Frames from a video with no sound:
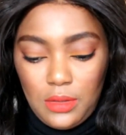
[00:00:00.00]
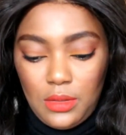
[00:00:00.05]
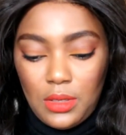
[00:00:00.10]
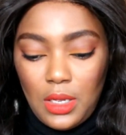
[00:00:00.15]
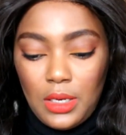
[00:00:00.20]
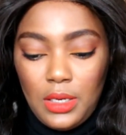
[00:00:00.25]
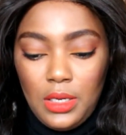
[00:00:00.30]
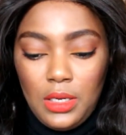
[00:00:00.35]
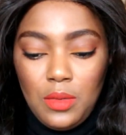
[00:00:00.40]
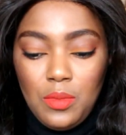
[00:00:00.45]

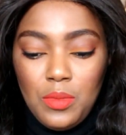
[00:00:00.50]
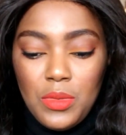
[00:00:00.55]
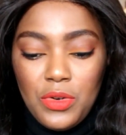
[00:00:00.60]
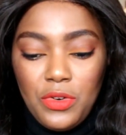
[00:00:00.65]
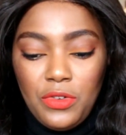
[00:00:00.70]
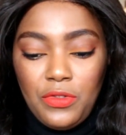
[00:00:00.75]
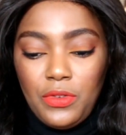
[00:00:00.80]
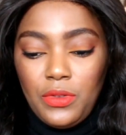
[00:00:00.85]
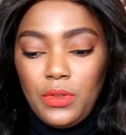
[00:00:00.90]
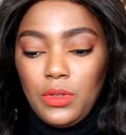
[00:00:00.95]
I need a mirror
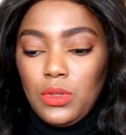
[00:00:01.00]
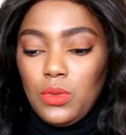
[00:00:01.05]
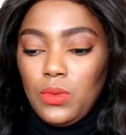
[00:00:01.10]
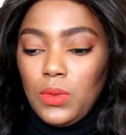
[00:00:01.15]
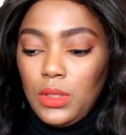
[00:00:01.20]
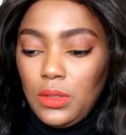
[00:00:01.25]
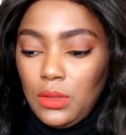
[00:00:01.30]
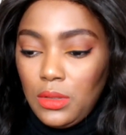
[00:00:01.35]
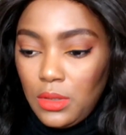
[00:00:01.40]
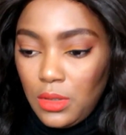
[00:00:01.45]
for this
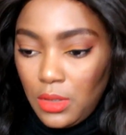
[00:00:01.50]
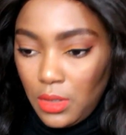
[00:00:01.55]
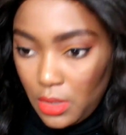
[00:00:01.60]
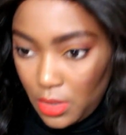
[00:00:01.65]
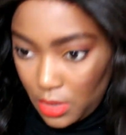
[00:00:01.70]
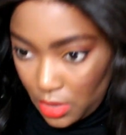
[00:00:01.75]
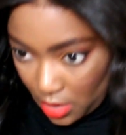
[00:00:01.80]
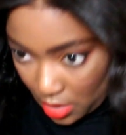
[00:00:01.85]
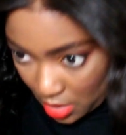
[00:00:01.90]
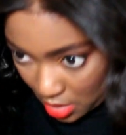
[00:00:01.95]
one
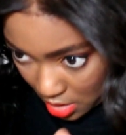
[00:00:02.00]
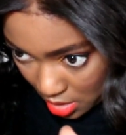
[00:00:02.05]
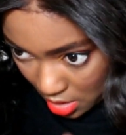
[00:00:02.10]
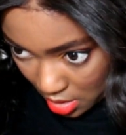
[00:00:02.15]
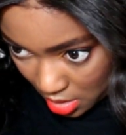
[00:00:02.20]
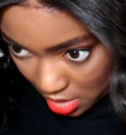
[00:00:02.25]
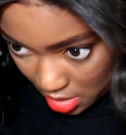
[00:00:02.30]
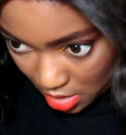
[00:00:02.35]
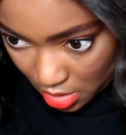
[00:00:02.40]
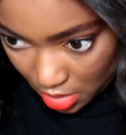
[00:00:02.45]

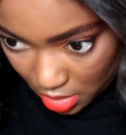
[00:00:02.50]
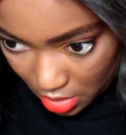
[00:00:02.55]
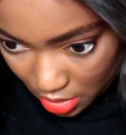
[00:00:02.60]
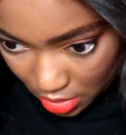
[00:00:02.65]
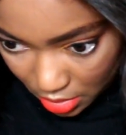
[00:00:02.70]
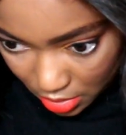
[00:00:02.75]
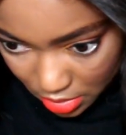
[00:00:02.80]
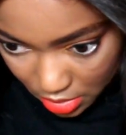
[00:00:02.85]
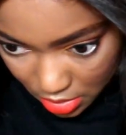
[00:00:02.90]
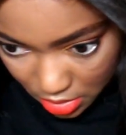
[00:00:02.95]

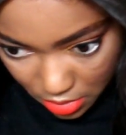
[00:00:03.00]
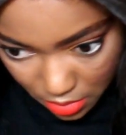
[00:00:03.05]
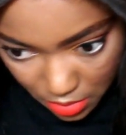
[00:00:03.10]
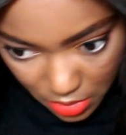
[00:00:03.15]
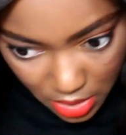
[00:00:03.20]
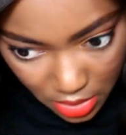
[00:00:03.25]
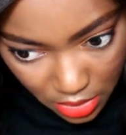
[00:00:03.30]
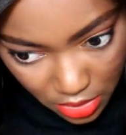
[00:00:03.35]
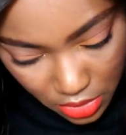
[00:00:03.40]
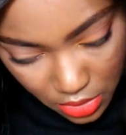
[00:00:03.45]
to
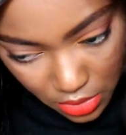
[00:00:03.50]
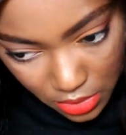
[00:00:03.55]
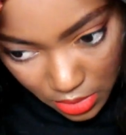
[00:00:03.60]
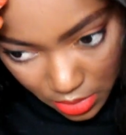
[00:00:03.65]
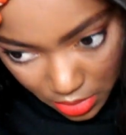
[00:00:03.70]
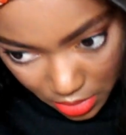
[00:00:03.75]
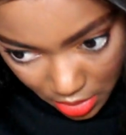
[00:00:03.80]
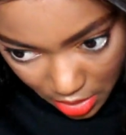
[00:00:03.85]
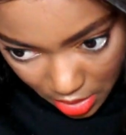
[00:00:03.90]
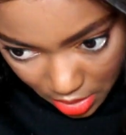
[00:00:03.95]
make sure
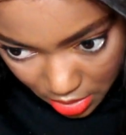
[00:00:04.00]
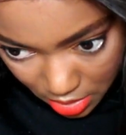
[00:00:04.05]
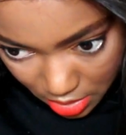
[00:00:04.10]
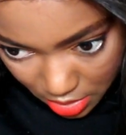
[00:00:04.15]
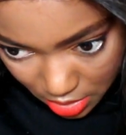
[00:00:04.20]
that.